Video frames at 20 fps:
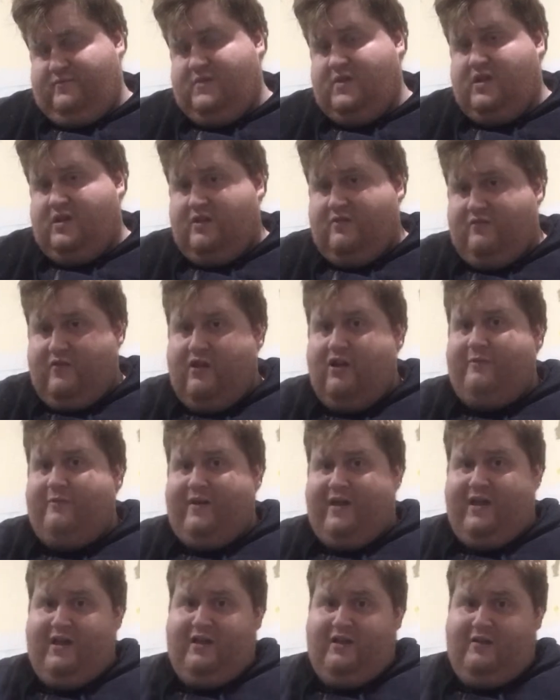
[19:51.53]
In the very
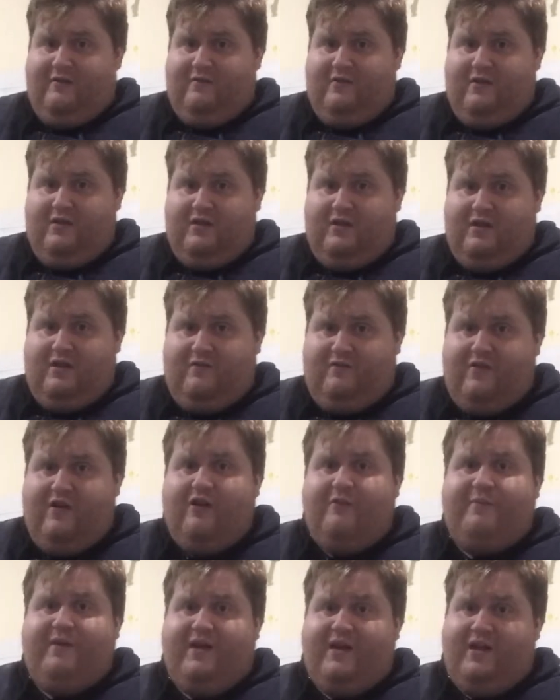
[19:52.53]
beginning
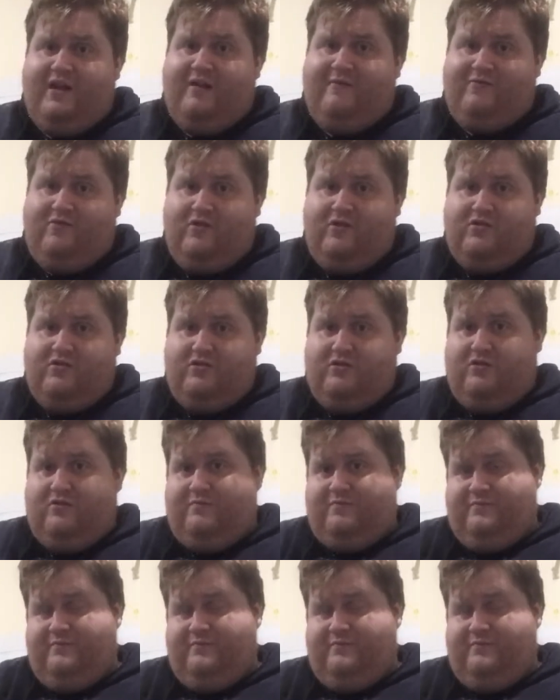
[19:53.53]
of YouTube.